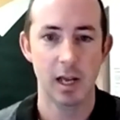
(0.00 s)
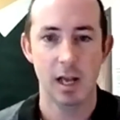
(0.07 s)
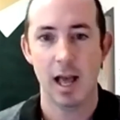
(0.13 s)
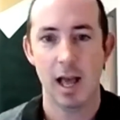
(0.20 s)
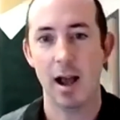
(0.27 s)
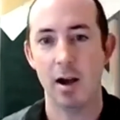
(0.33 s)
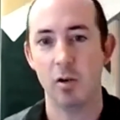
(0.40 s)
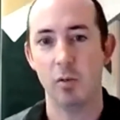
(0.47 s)

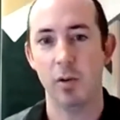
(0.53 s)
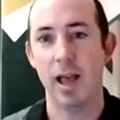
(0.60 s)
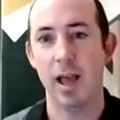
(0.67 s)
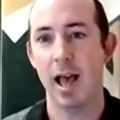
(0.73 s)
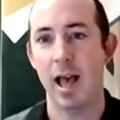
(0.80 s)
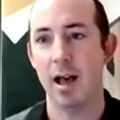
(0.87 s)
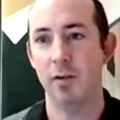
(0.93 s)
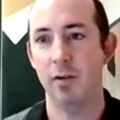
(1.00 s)
How do we
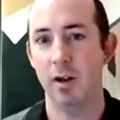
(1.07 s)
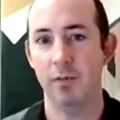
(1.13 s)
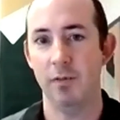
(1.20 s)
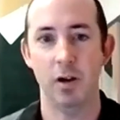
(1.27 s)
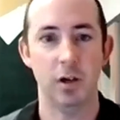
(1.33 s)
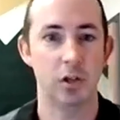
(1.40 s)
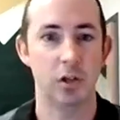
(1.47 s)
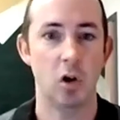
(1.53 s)
have a
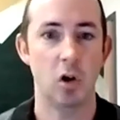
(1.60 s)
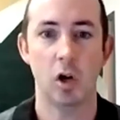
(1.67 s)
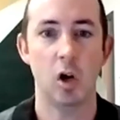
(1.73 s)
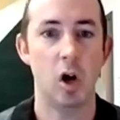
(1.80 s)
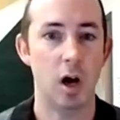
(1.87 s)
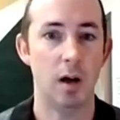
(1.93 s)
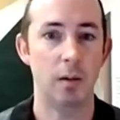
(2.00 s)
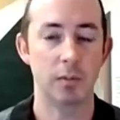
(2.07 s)
very strong
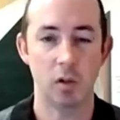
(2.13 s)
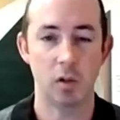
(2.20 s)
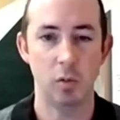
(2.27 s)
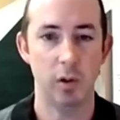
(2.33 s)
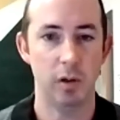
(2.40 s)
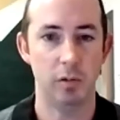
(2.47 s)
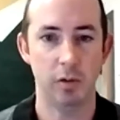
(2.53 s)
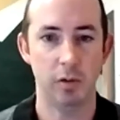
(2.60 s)
comm so
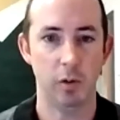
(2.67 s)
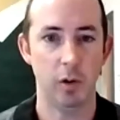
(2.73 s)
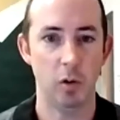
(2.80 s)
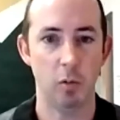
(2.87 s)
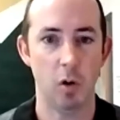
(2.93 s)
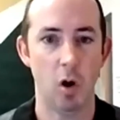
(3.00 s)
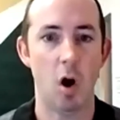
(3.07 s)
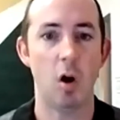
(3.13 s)

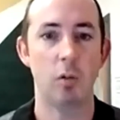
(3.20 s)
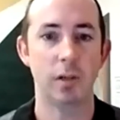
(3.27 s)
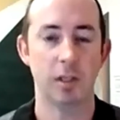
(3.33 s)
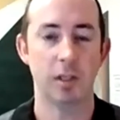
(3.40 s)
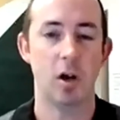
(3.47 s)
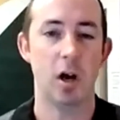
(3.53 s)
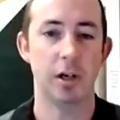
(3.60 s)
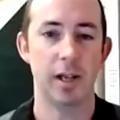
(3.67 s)
we're always in
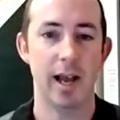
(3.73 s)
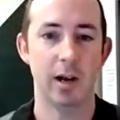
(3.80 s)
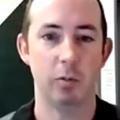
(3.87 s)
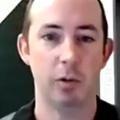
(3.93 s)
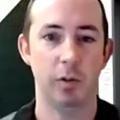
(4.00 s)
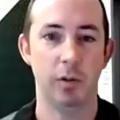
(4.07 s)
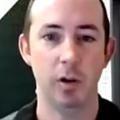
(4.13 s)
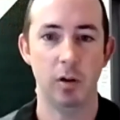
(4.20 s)
contact
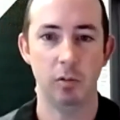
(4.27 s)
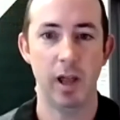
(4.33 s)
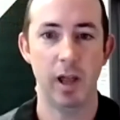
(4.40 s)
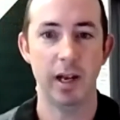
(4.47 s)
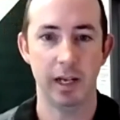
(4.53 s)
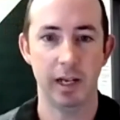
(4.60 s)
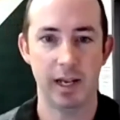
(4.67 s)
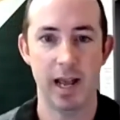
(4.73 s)
with
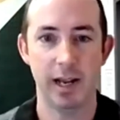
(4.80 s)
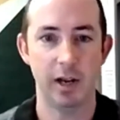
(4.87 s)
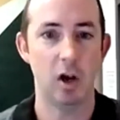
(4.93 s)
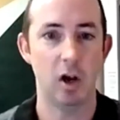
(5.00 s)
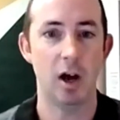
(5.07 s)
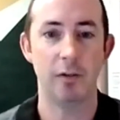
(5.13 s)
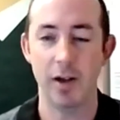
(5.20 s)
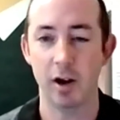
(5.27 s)
landing and taking
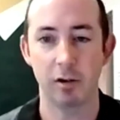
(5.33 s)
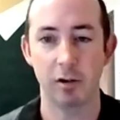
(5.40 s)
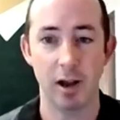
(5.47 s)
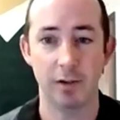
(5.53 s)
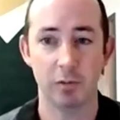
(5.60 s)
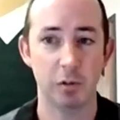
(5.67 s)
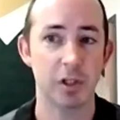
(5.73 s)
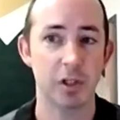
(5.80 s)
off
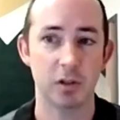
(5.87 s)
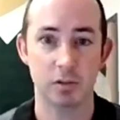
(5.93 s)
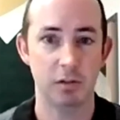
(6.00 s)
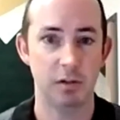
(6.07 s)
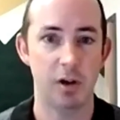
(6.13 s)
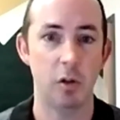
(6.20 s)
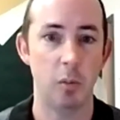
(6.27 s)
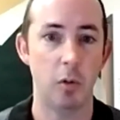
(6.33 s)
aircraft, which is
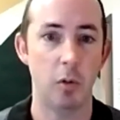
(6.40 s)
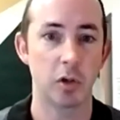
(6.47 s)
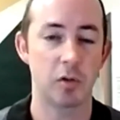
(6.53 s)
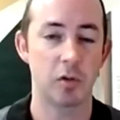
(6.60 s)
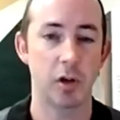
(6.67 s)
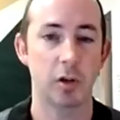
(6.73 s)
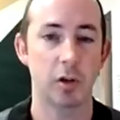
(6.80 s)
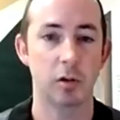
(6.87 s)
the most
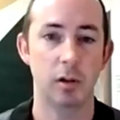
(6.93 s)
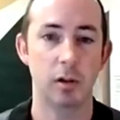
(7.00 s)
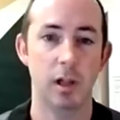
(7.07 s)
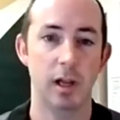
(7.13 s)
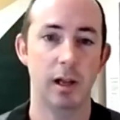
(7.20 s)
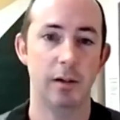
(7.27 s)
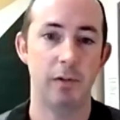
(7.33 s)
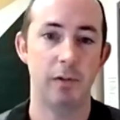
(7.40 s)
critical
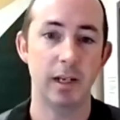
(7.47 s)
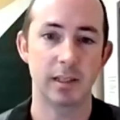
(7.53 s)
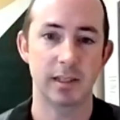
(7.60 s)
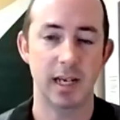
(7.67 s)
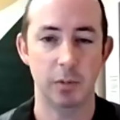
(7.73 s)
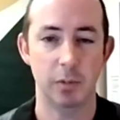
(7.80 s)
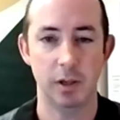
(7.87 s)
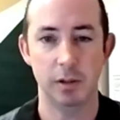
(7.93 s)
flight
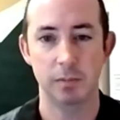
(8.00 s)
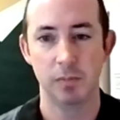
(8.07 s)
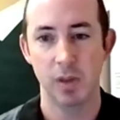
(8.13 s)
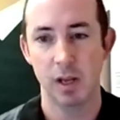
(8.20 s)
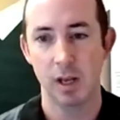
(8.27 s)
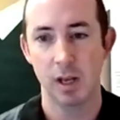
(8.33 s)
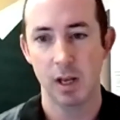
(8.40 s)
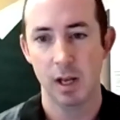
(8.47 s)
segment?
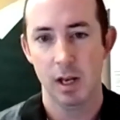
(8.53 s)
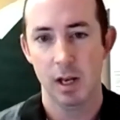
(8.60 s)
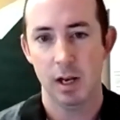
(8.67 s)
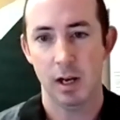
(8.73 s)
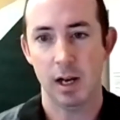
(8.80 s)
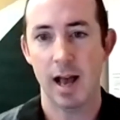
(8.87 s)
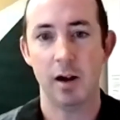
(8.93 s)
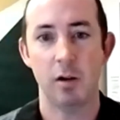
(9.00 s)

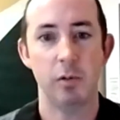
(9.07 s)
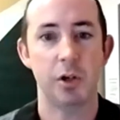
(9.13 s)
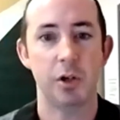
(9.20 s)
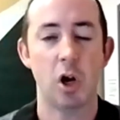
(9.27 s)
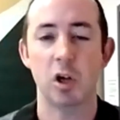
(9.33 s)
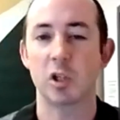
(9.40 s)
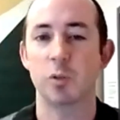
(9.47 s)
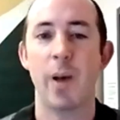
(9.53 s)
How do we
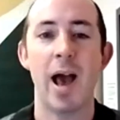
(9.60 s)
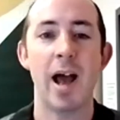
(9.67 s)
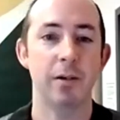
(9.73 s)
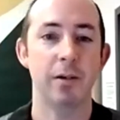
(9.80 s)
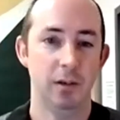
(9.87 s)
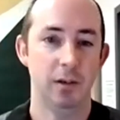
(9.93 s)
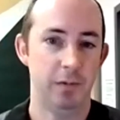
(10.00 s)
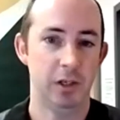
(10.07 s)
charge
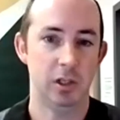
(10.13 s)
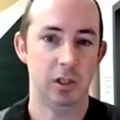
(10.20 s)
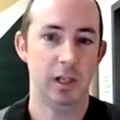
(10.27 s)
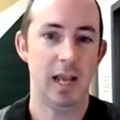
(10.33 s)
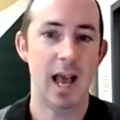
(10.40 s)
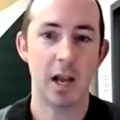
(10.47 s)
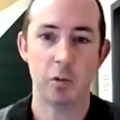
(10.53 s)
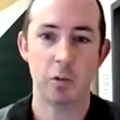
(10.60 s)
batteries
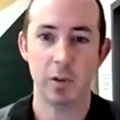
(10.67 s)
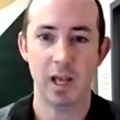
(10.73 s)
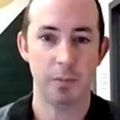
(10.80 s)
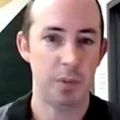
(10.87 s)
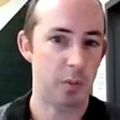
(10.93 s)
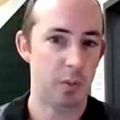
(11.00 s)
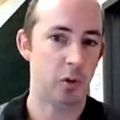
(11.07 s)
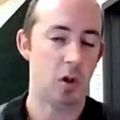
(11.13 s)
efficiently? How do we
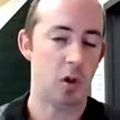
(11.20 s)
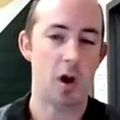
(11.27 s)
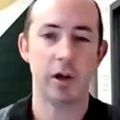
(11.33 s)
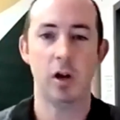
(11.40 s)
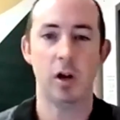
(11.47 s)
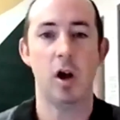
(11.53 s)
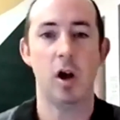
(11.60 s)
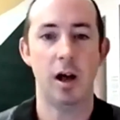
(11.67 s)
get people on
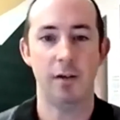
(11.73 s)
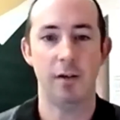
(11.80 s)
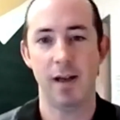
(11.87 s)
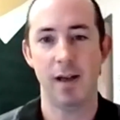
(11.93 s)
and off?